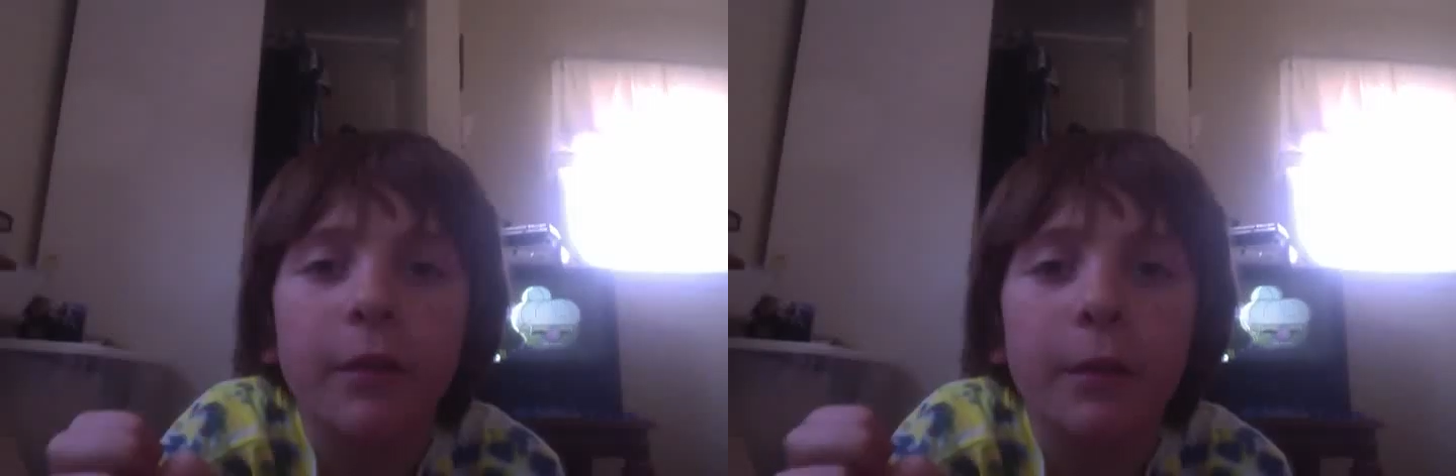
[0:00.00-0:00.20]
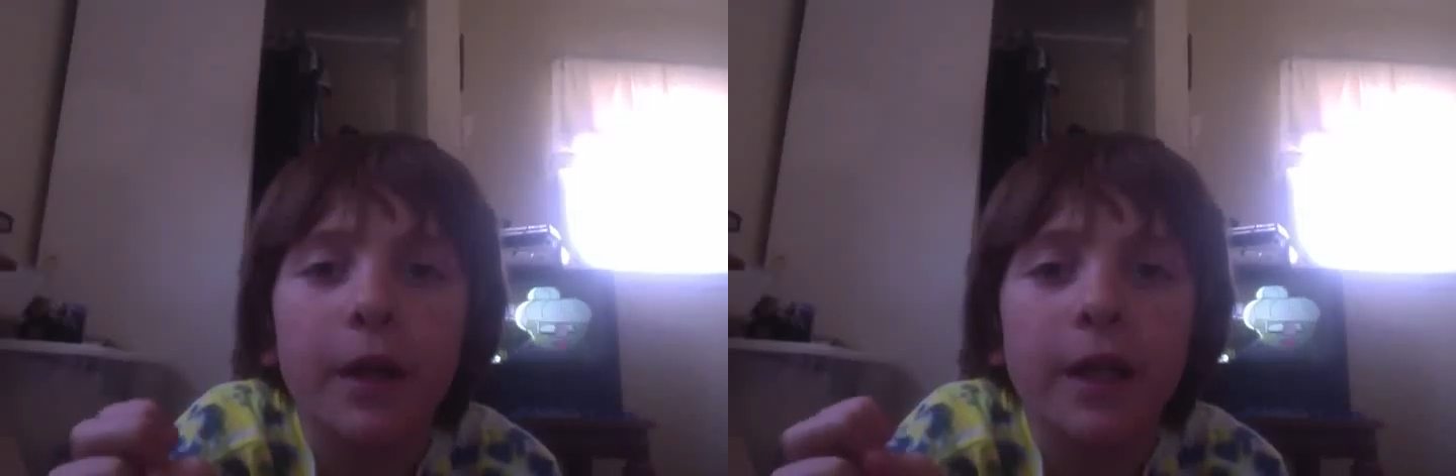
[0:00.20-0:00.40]

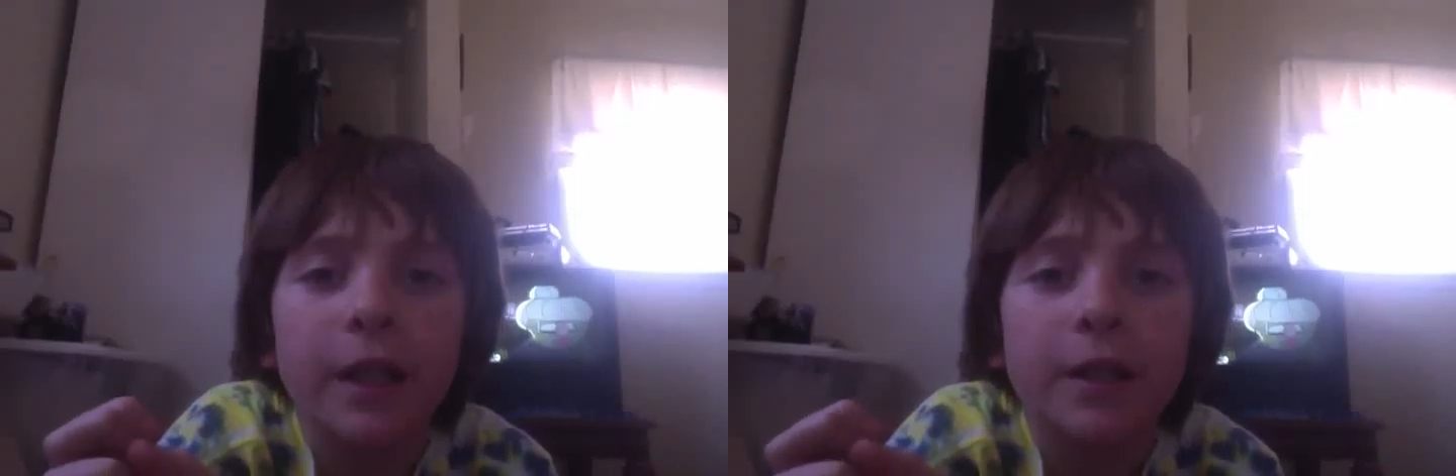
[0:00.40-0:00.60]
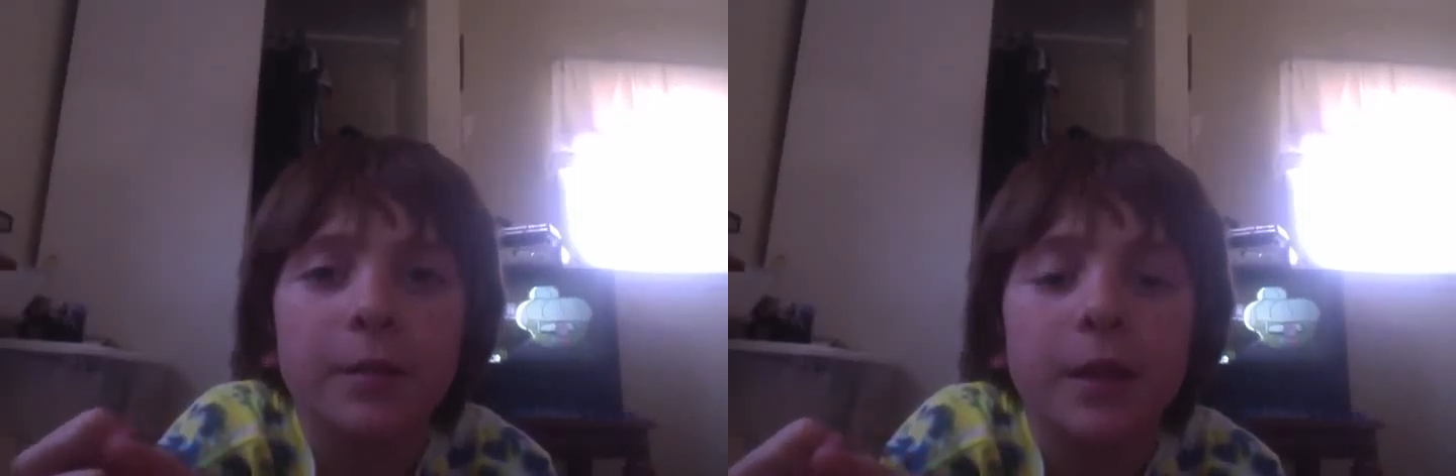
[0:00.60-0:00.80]
everybody,
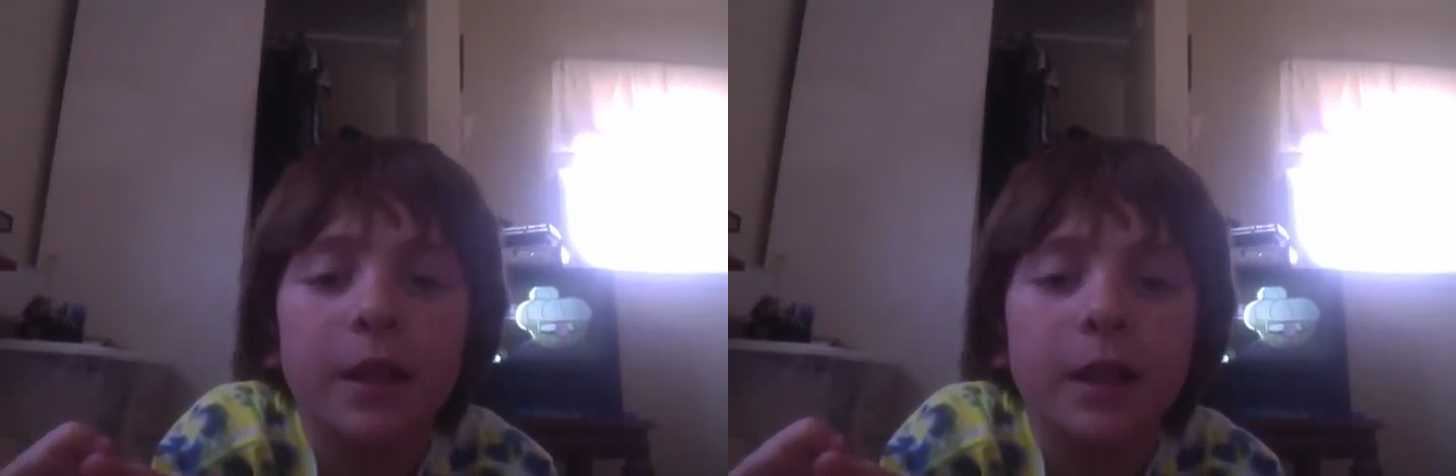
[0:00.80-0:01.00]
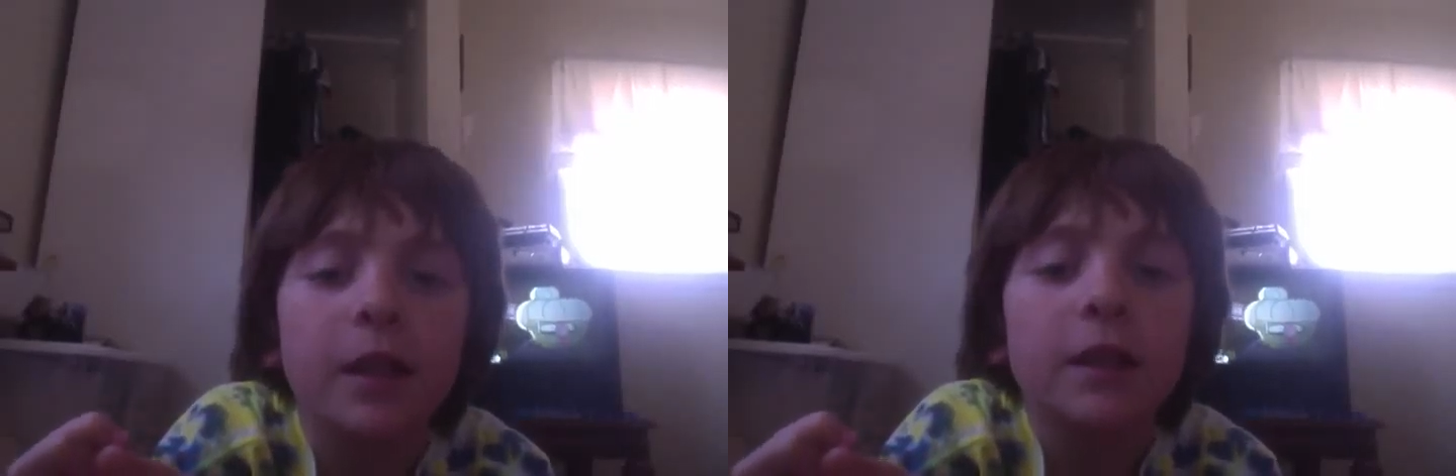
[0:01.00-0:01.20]
it's
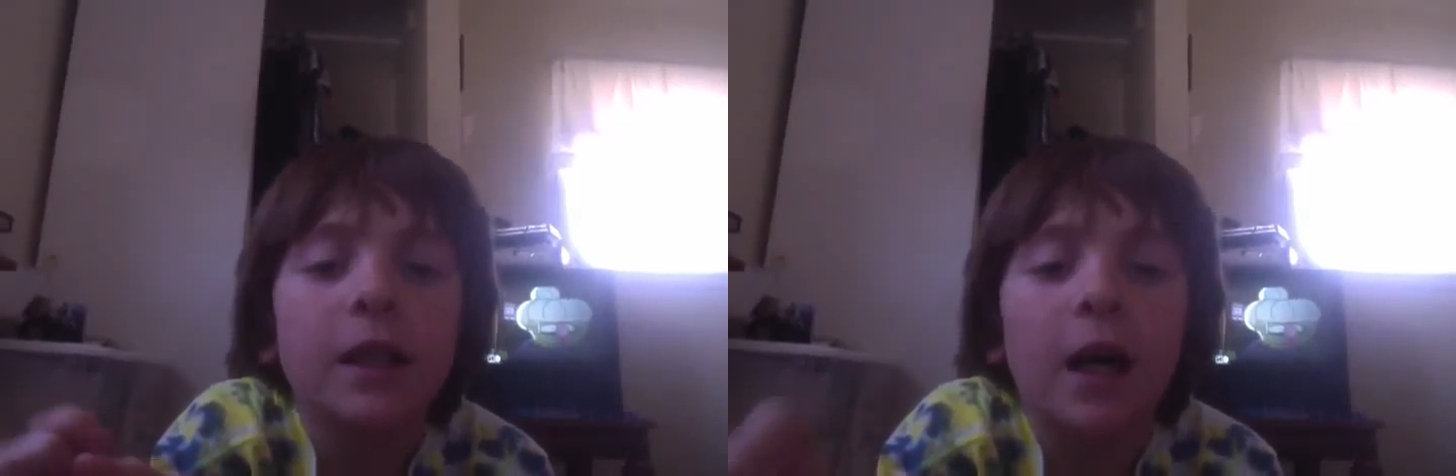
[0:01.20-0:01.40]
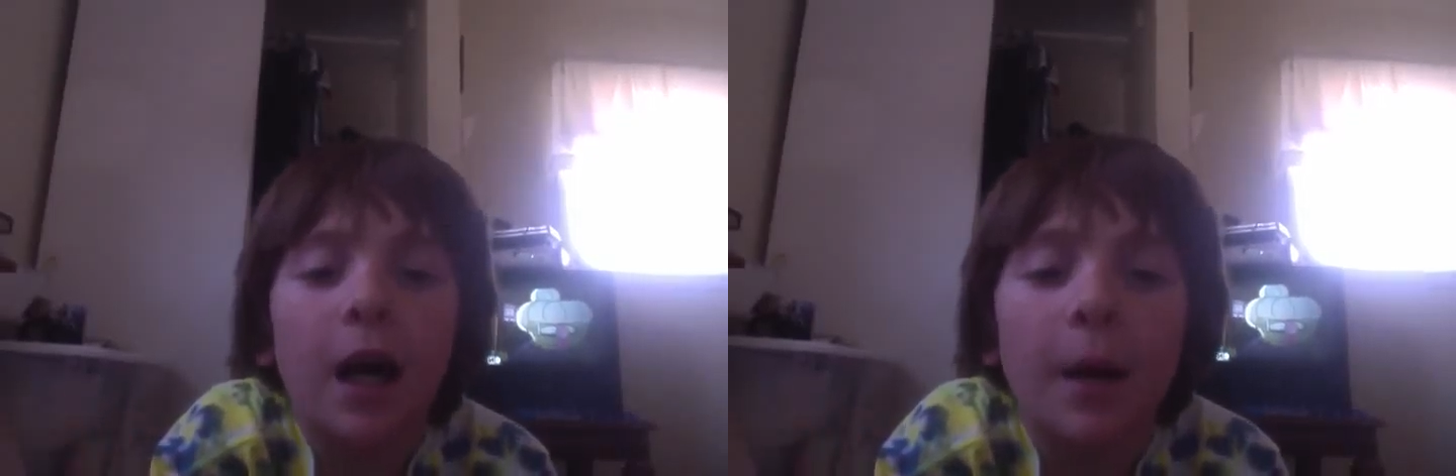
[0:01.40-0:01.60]
me.
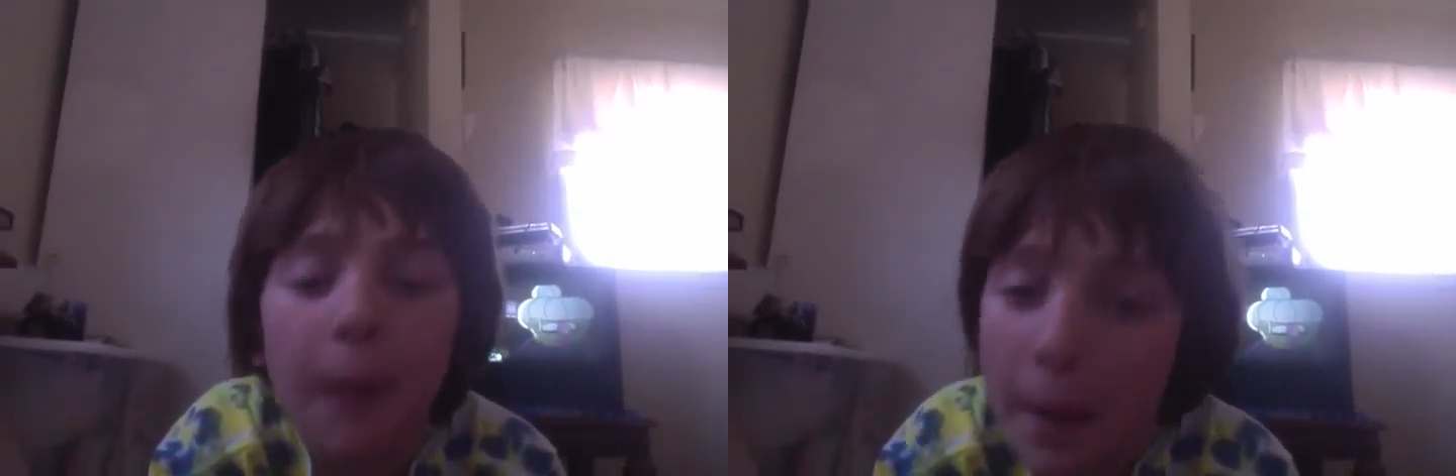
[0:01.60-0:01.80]
Um,